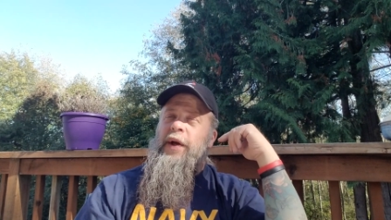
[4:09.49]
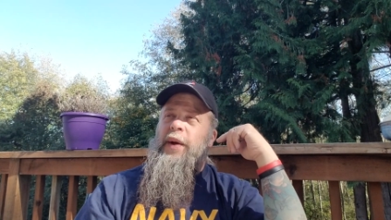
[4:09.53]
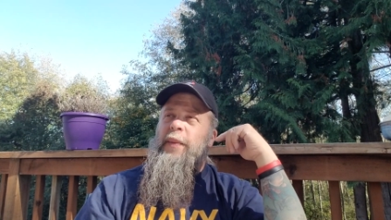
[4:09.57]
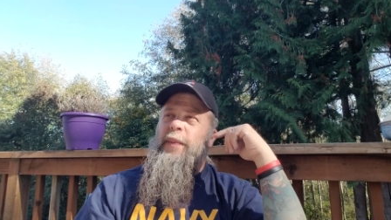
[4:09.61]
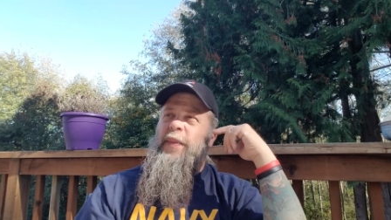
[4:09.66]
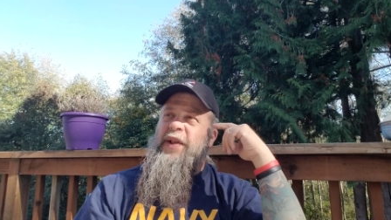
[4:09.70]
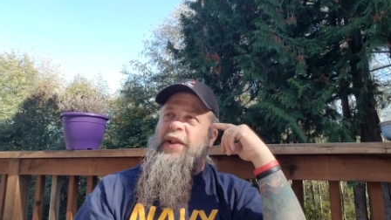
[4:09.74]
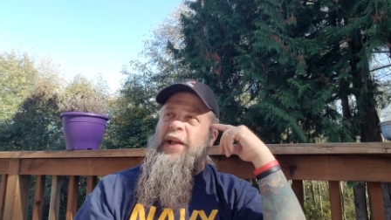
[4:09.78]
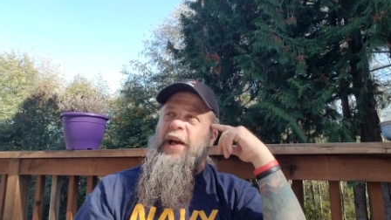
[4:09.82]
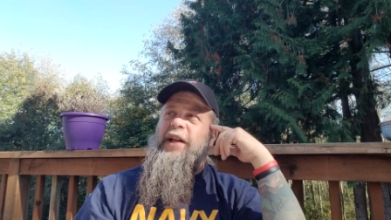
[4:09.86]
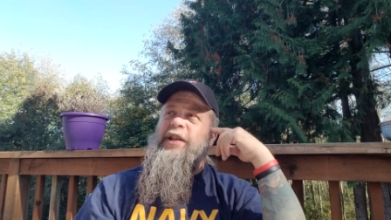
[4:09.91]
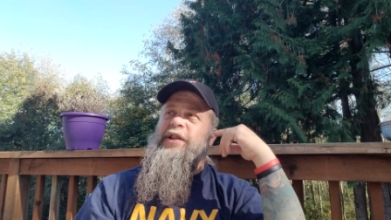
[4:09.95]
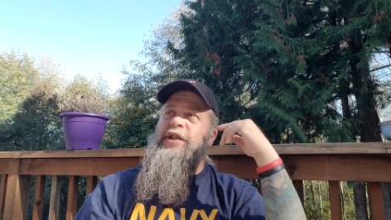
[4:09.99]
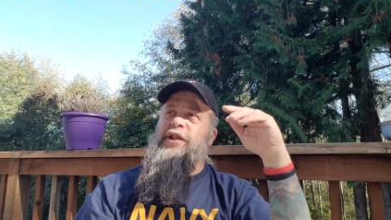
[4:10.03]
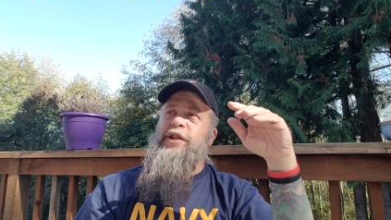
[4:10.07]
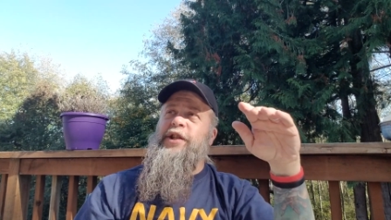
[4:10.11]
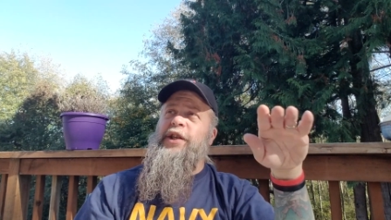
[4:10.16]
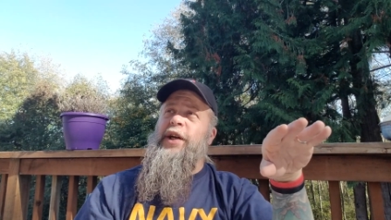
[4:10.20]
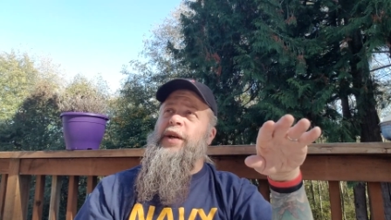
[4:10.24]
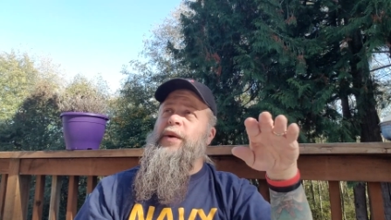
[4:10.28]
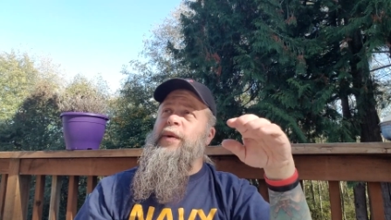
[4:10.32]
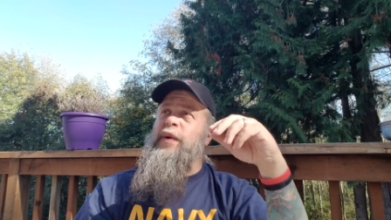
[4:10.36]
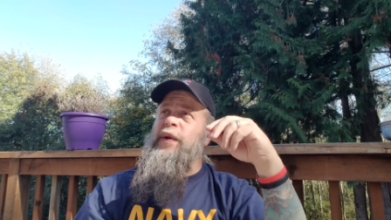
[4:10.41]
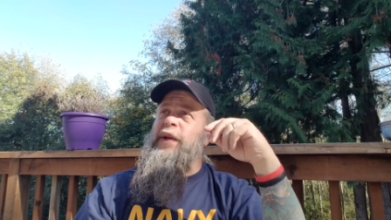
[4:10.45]
But that's
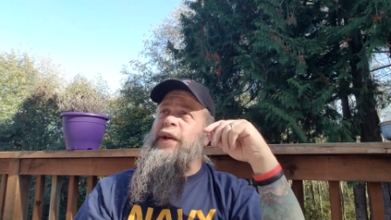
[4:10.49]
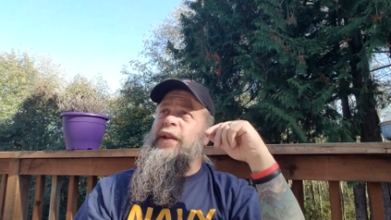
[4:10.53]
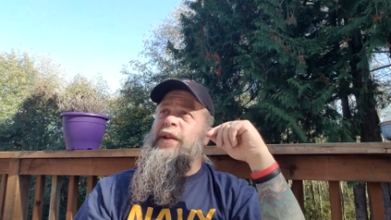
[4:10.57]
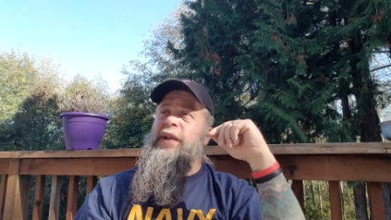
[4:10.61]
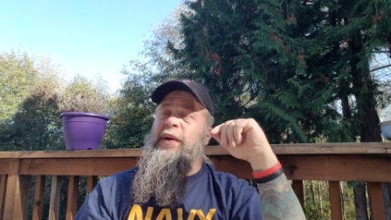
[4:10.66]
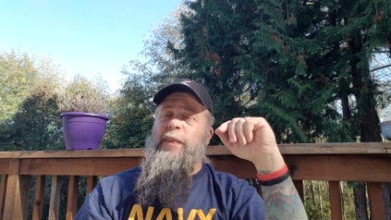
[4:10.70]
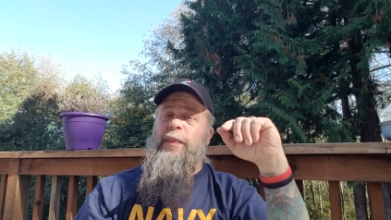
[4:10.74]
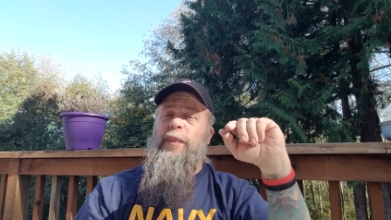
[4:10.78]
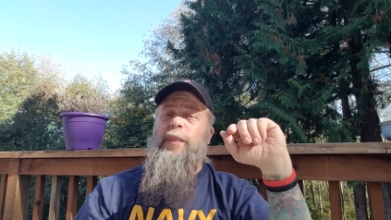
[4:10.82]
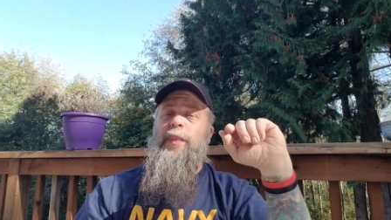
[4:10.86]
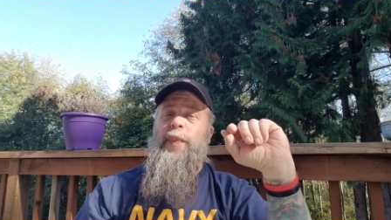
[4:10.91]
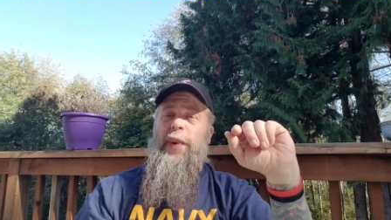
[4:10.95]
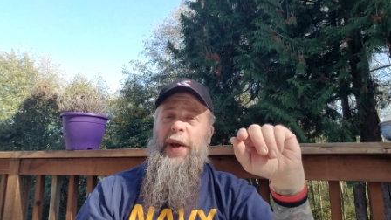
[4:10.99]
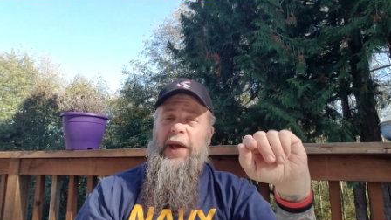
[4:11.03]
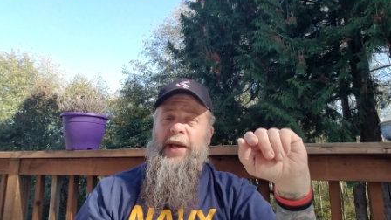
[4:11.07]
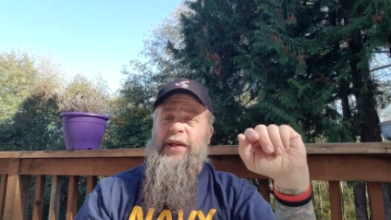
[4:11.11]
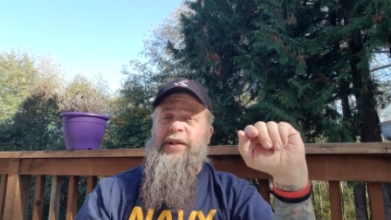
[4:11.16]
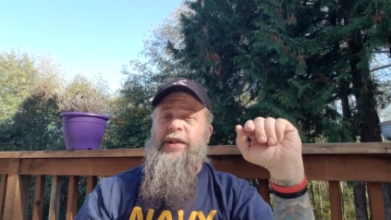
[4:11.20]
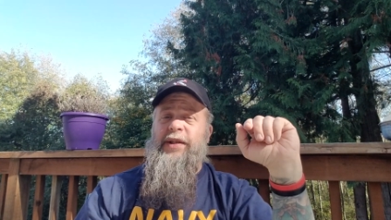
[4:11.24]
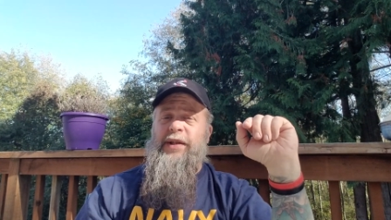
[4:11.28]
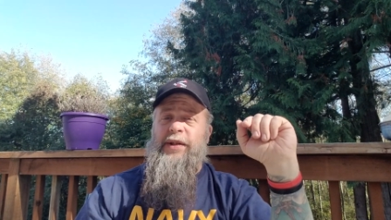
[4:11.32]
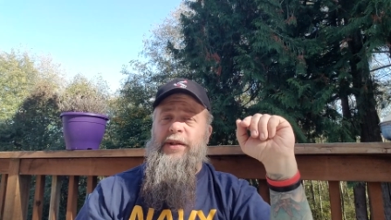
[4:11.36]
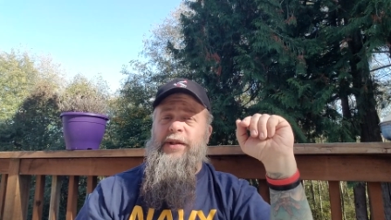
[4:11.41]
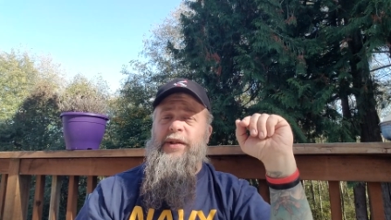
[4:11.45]
generally the
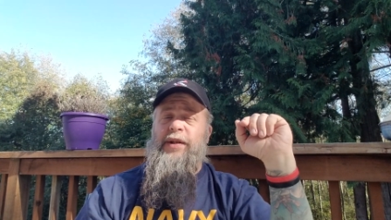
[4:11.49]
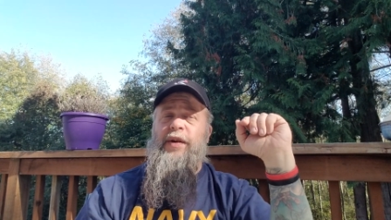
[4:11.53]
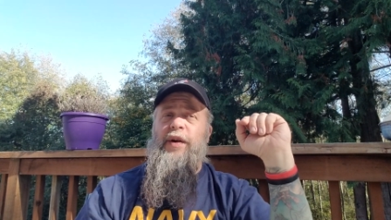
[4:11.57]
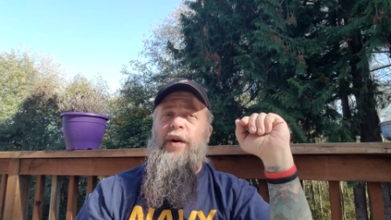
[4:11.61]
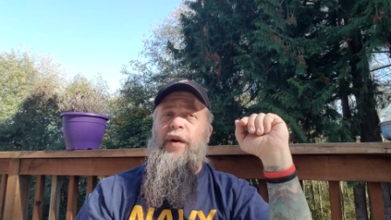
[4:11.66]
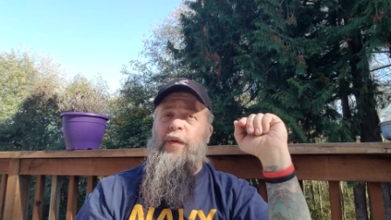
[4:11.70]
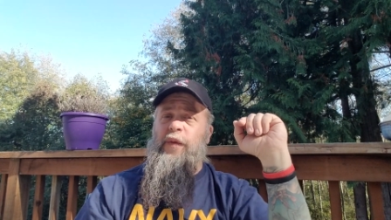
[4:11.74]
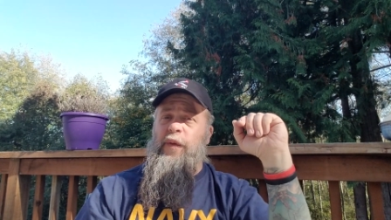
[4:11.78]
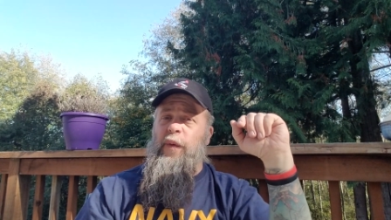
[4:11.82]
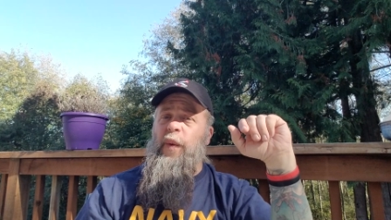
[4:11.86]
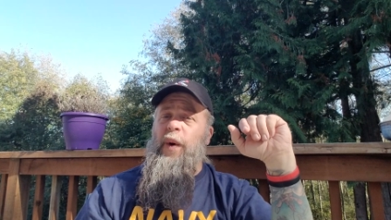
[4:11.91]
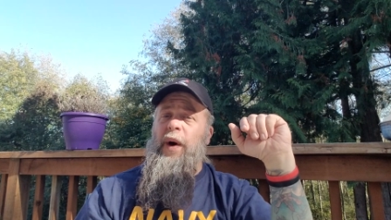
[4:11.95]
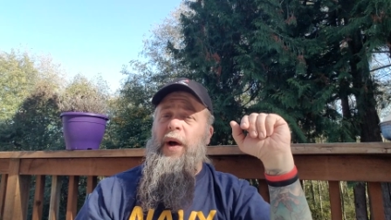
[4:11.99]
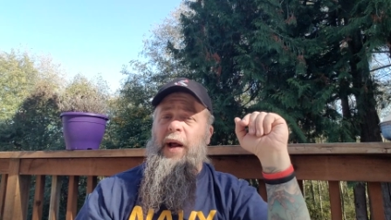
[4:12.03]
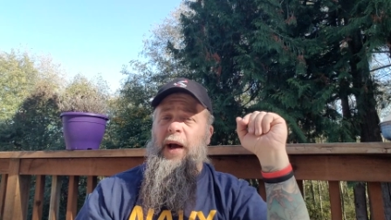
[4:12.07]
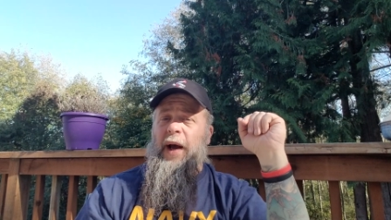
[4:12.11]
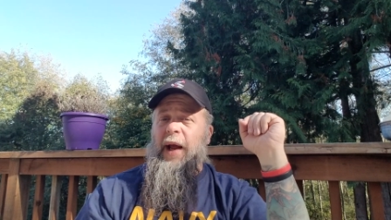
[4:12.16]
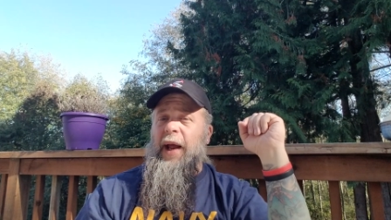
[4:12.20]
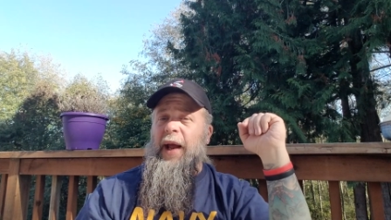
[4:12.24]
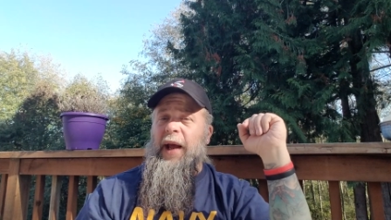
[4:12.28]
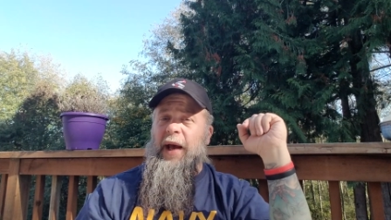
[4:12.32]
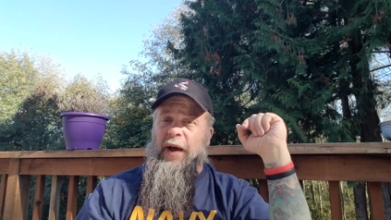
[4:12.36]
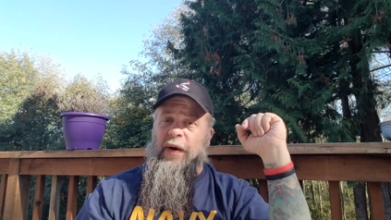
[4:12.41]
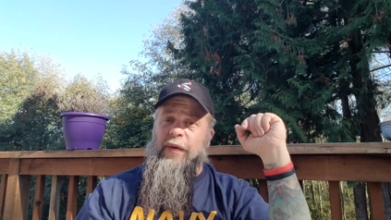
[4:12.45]
basis of what I
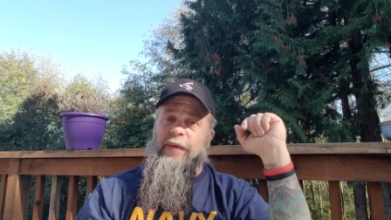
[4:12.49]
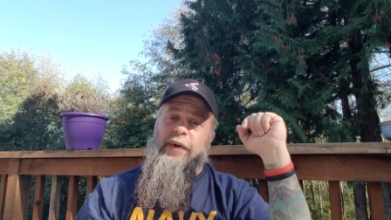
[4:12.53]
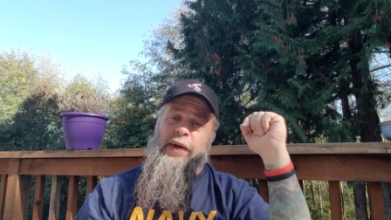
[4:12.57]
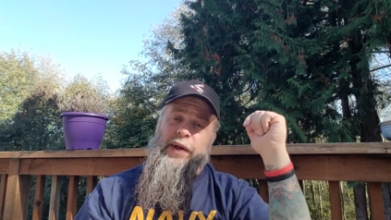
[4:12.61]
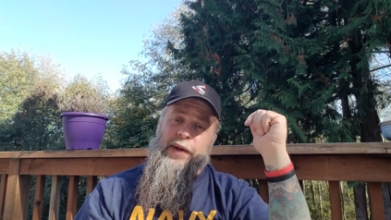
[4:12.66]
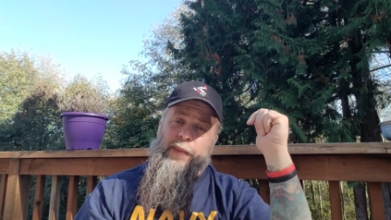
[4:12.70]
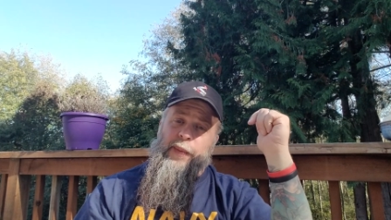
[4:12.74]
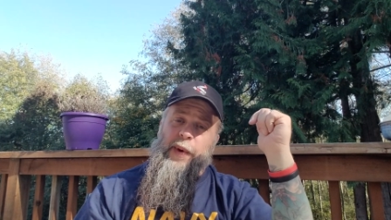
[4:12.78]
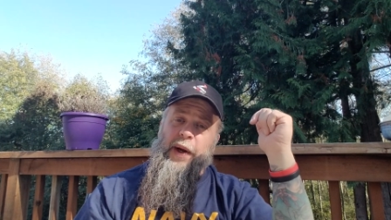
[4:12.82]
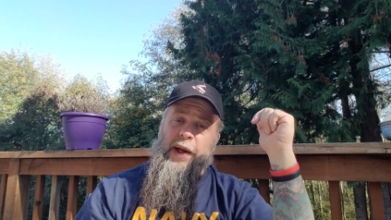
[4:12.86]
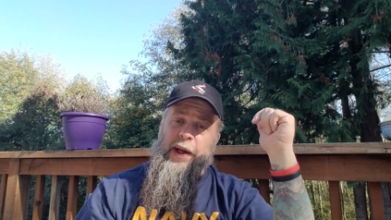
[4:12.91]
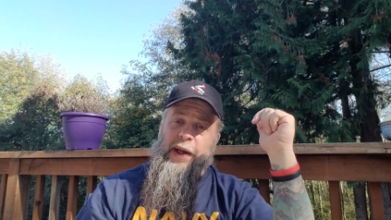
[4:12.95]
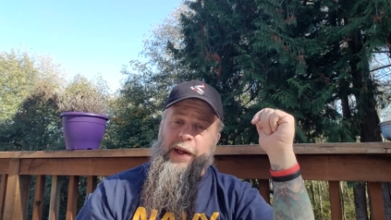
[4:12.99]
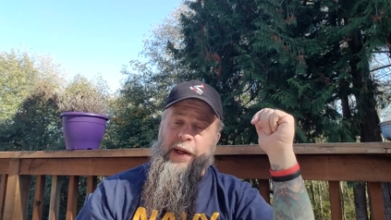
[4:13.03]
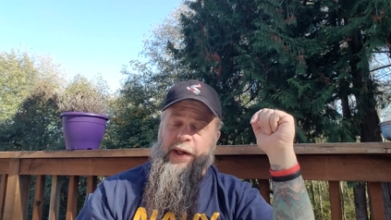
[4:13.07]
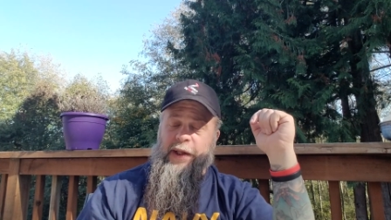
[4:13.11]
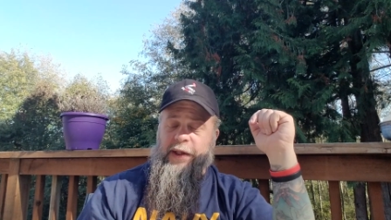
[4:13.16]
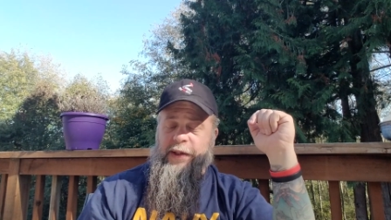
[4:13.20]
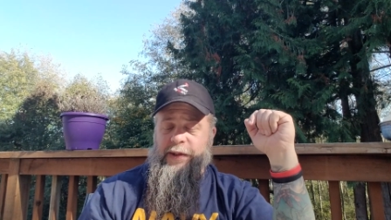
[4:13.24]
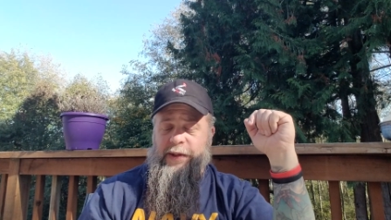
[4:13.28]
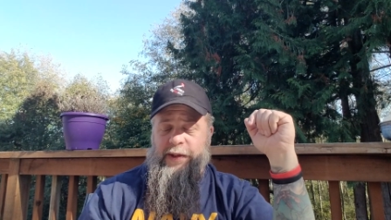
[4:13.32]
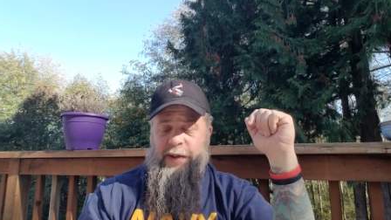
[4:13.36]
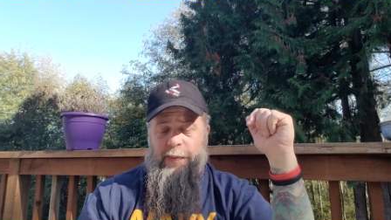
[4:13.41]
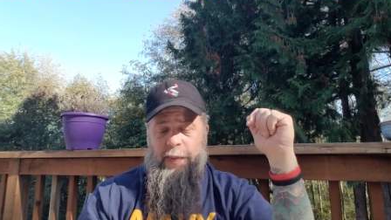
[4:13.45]
have in my
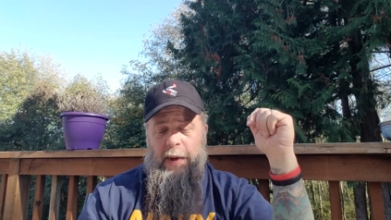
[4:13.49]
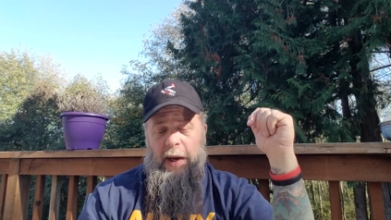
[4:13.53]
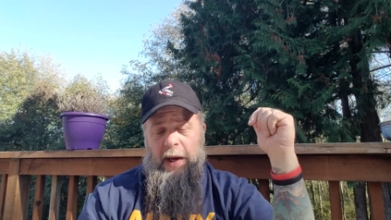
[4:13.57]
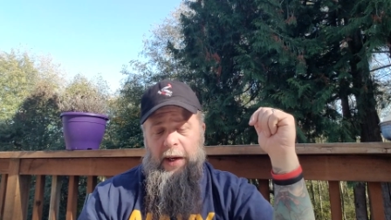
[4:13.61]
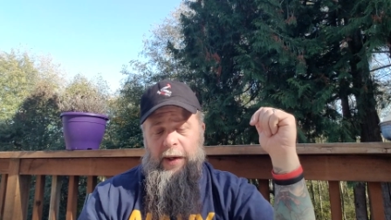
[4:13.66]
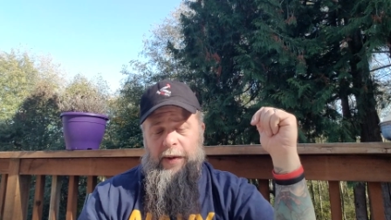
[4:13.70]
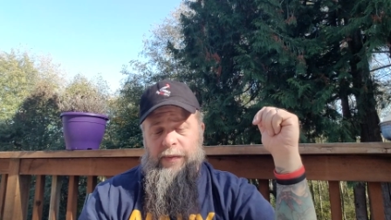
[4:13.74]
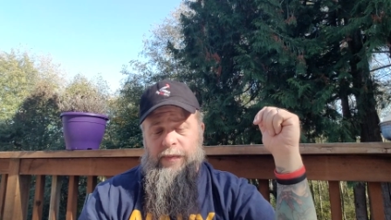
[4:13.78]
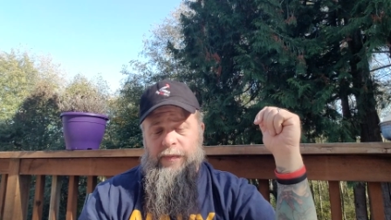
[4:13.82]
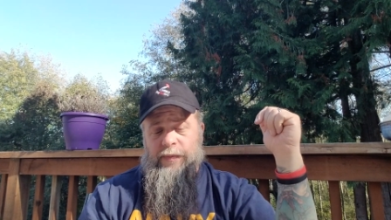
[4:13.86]
EDC bag.